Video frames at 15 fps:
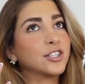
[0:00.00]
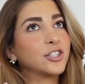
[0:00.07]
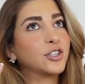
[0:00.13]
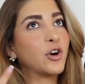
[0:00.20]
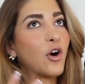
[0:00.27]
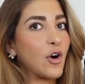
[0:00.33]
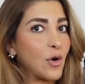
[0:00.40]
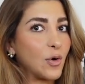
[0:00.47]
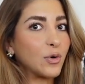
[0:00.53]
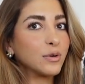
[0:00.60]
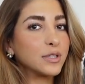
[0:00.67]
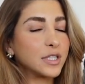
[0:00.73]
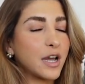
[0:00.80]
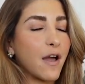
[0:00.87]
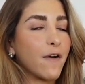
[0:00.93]

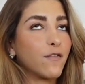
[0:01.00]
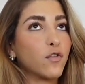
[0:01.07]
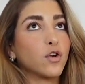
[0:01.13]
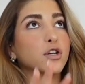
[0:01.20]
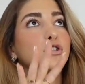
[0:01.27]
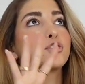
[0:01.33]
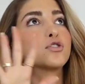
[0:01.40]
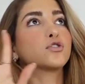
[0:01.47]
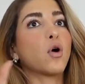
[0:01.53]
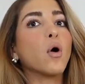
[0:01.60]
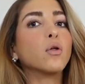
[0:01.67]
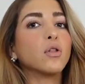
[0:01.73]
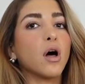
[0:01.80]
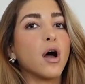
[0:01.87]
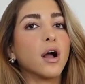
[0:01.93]
coat for
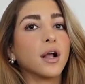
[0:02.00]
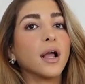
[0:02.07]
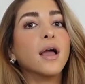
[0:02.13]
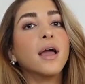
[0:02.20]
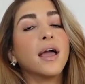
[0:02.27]
so long,